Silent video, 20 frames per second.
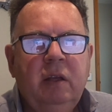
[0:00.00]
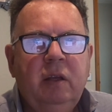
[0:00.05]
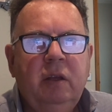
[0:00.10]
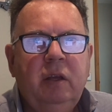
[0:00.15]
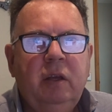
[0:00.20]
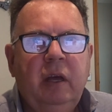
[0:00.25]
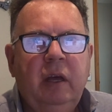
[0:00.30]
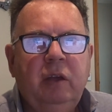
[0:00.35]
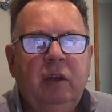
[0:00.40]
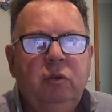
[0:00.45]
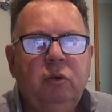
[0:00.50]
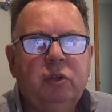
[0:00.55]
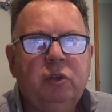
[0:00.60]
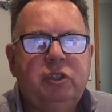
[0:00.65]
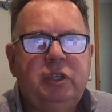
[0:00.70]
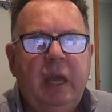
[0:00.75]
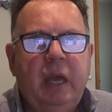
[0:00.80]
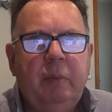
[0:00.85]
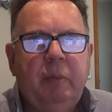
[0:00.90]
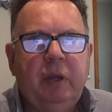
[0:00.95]
you're
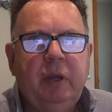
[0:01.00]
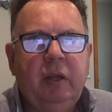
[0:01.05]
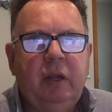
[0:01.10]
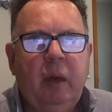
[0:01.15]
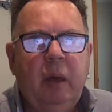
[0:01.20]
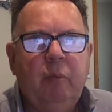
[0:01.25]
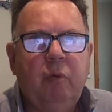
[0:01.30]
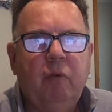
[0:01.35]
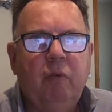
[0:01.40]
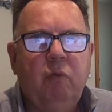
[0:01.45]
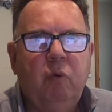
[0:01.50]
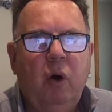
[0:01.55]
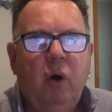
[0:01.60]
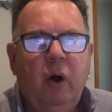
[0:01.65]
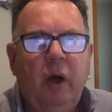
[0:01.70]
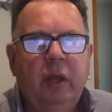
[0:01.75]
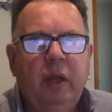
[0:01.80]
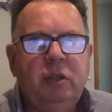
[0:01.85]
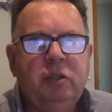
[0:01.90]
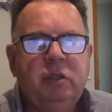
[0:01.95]
sampling a number of
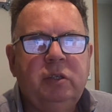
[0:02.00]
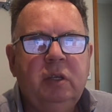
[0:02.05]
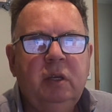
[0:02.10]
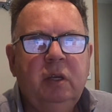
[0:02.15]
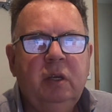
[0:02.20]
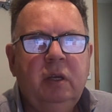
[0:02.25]
wines,